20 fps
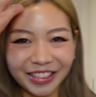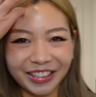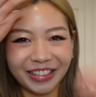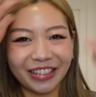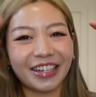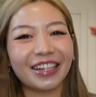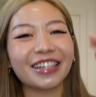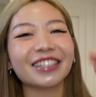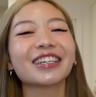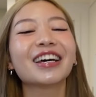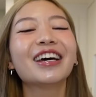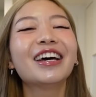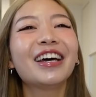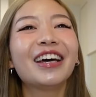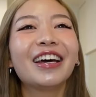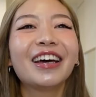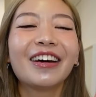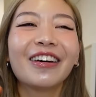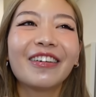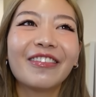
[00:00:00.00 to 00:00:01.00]
to you guys.
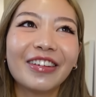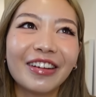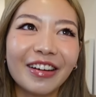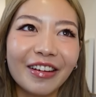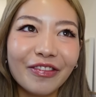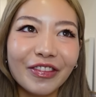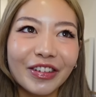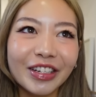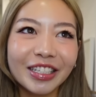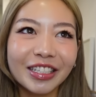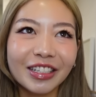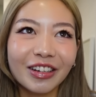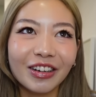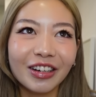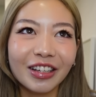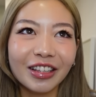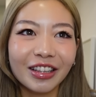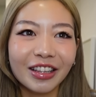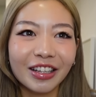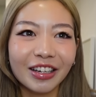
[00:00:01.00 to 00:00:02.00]
When I first
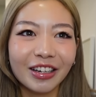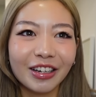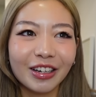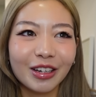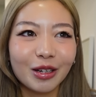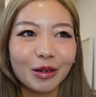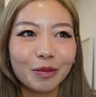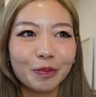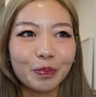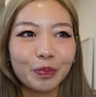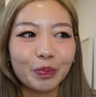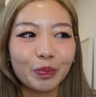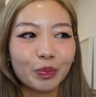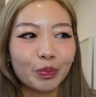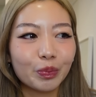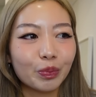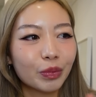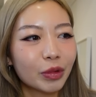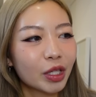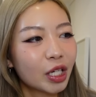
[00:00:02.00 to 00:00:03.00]
got
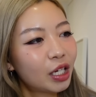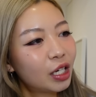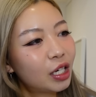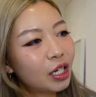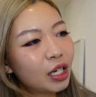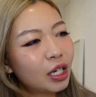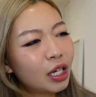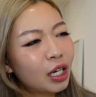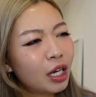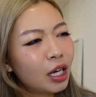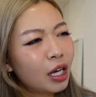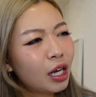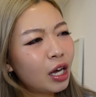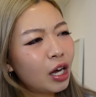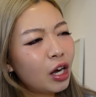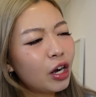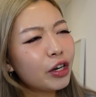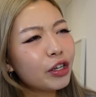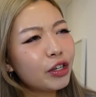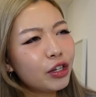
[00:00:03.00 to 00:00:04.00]
them
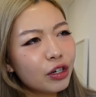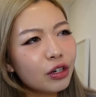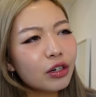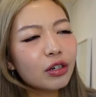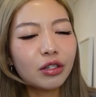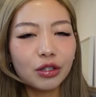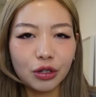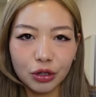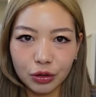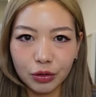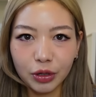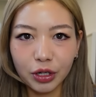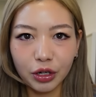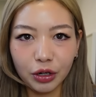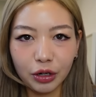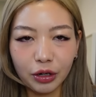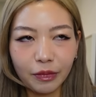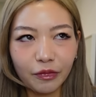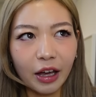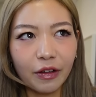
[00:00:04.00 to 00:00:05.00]
a year or two
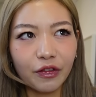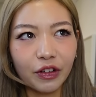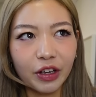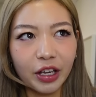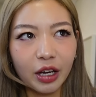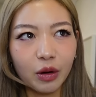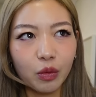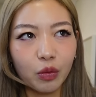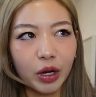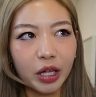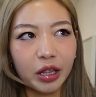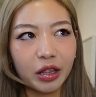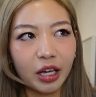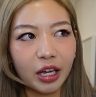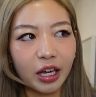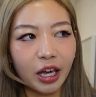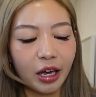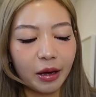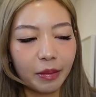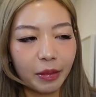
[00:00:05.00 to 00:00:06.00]
ago, I forget when
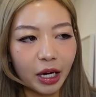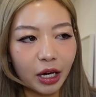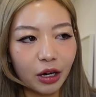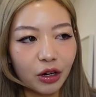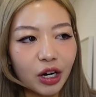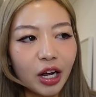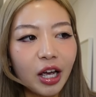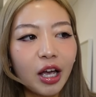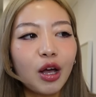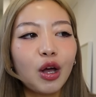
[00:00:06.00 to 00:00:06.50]
they came out.